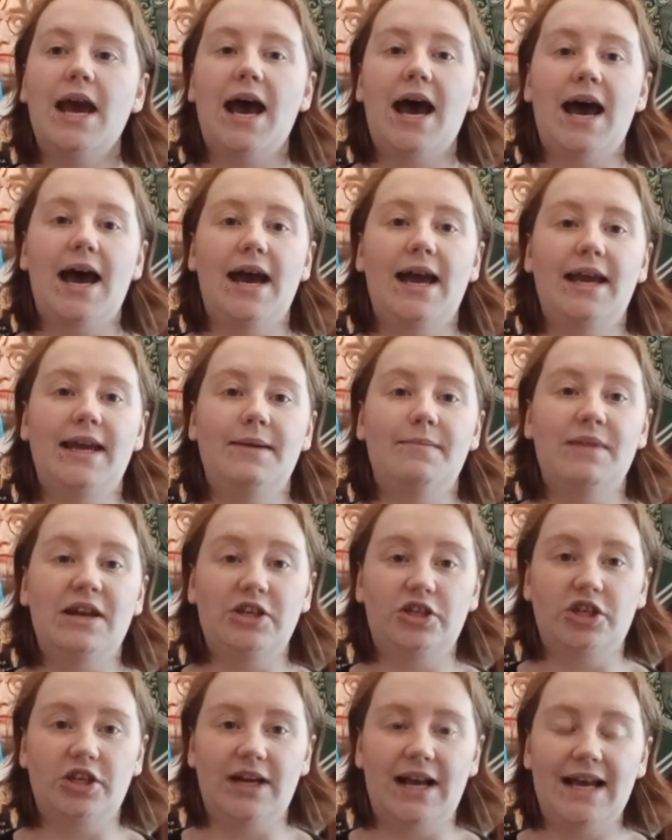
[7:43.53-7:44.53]
I
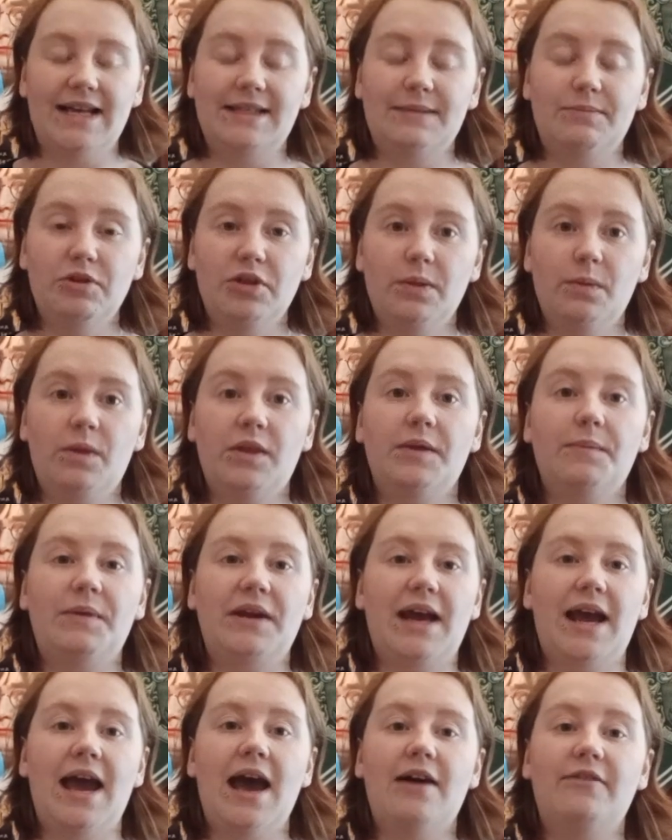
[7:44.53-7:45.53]
mentioned last month,
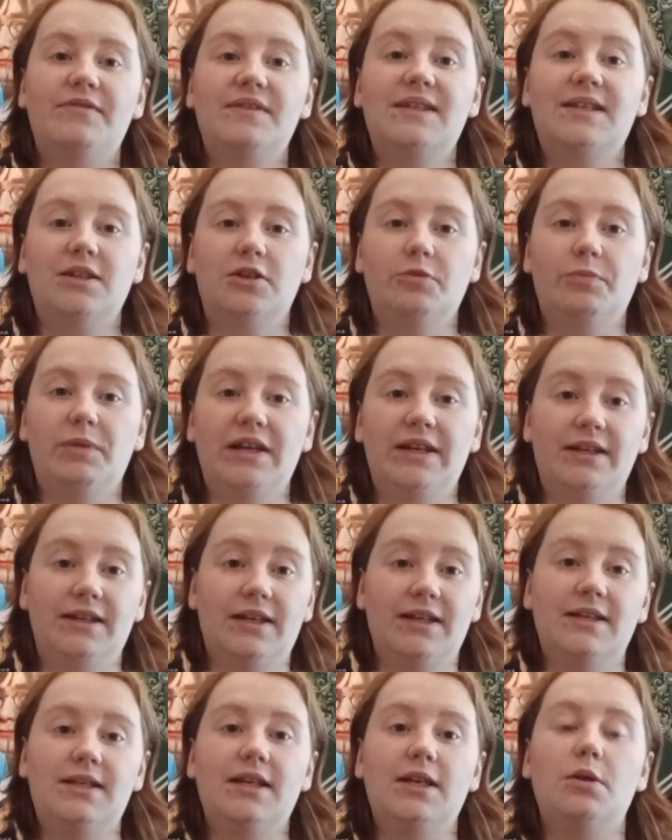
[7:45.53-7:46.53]
but I have still been
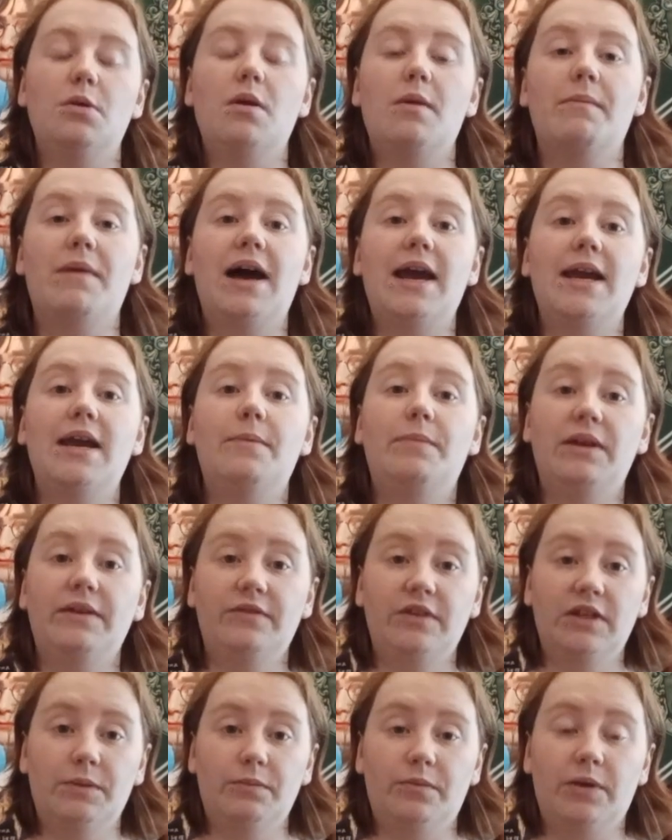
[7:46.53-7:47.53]
continuing my
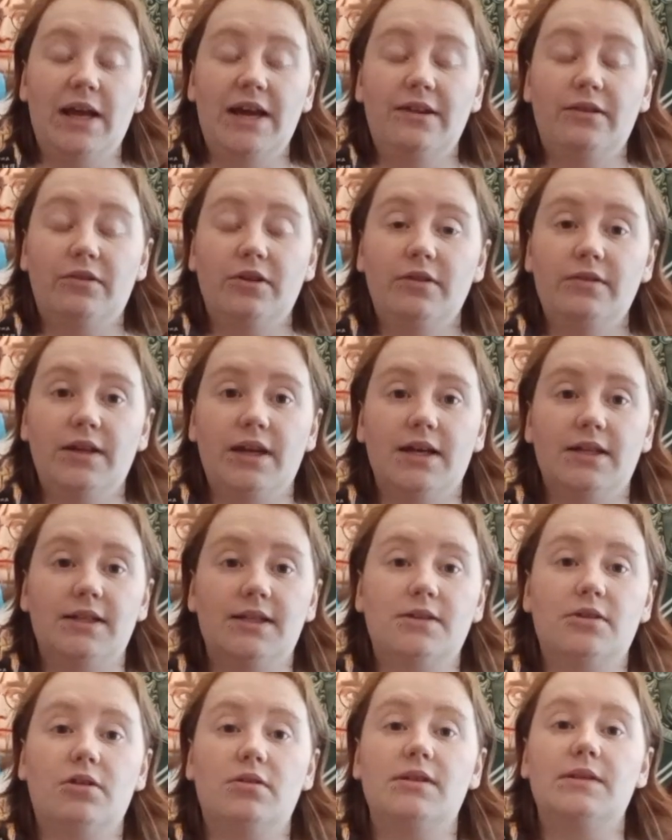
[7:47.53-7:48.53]
Oblivion playthrough, The Elder
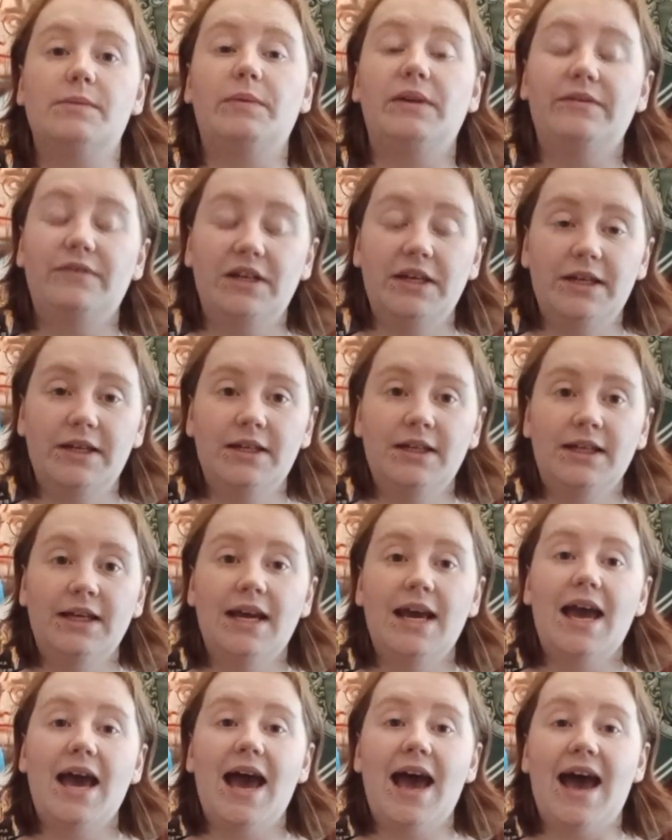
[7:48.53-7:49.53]
Scrolls Oblivion,
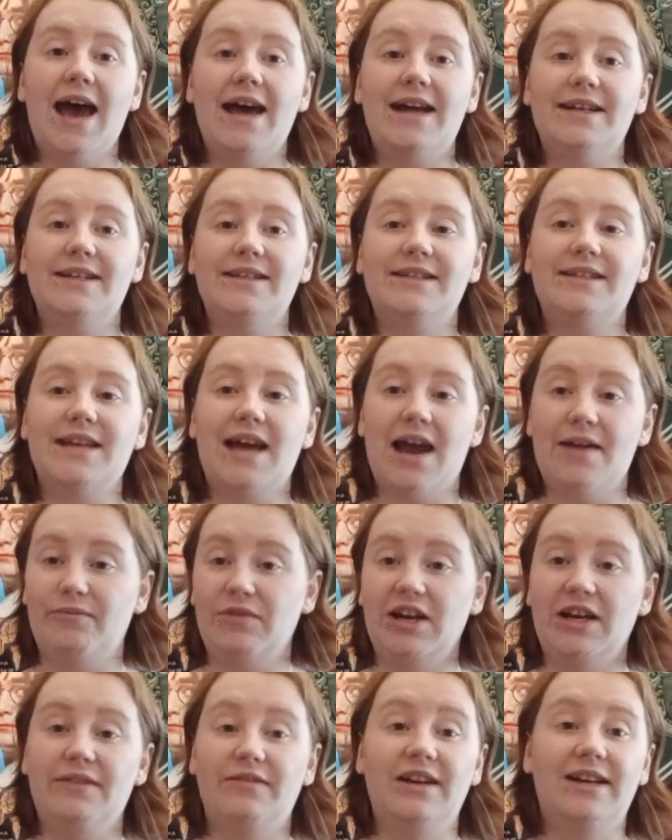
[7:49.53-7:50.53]
and I'm
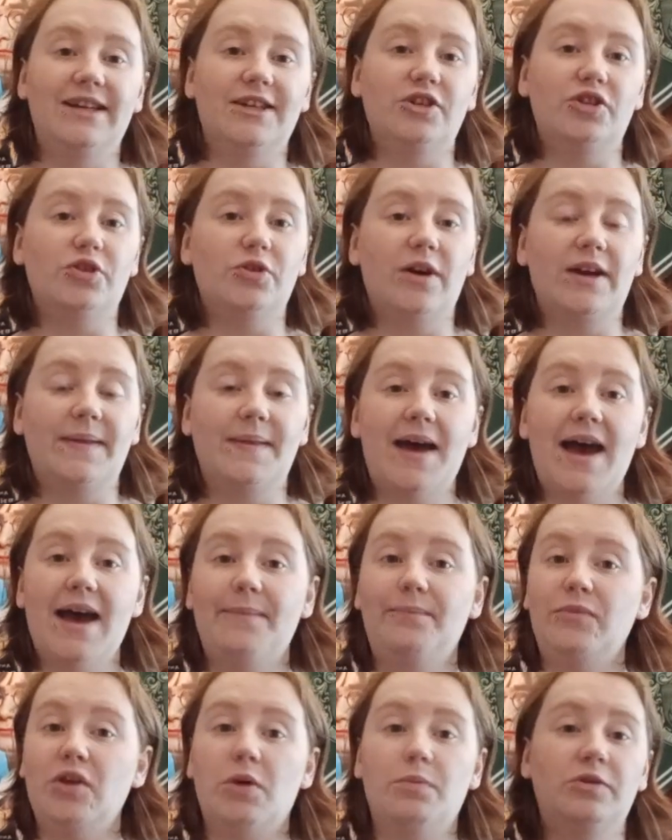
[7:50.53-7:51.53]
really, really enjoying that.
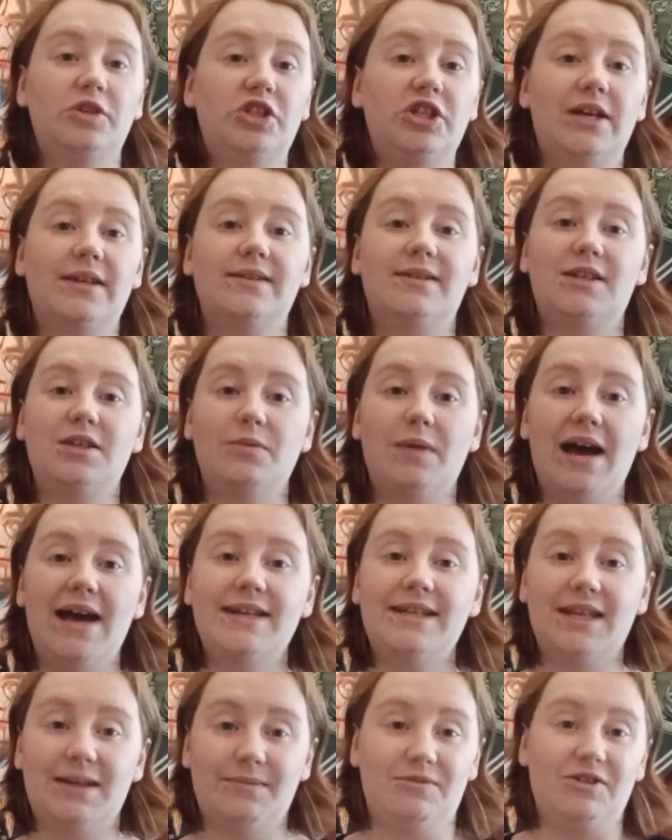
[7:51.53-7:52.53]
Not much else to
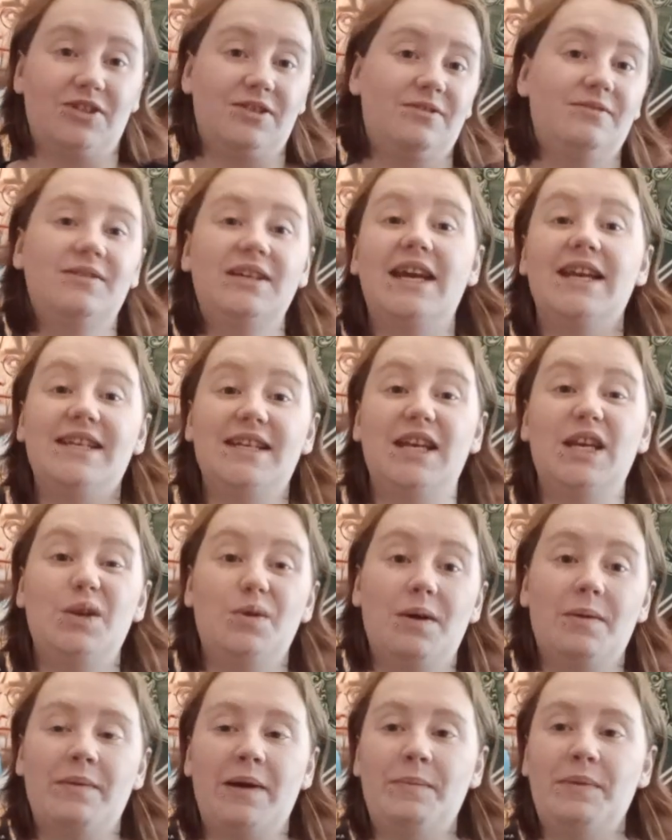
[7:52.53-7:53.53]
add, I'm just
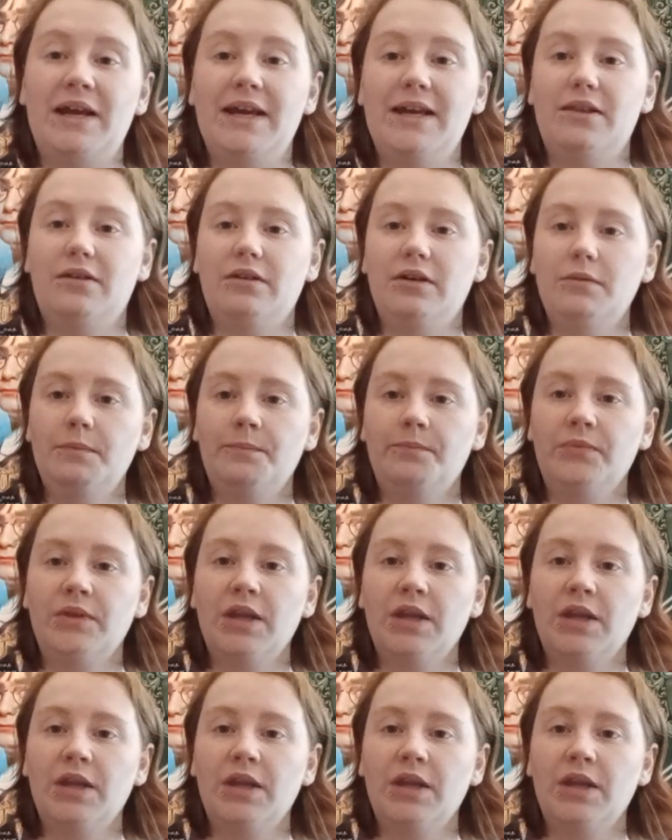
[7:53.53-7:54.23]
continuing my playthrough.